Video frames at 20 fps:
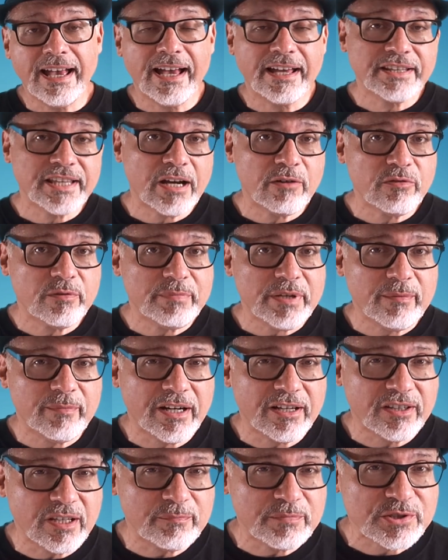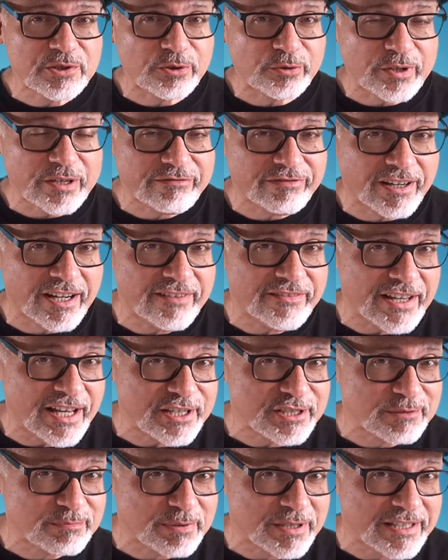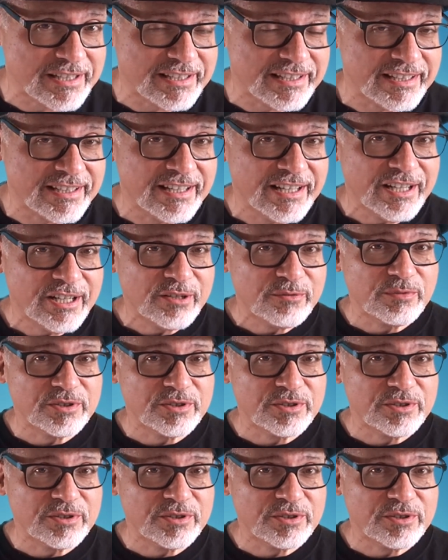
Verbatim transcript: And that would be my Olympus 35 SP,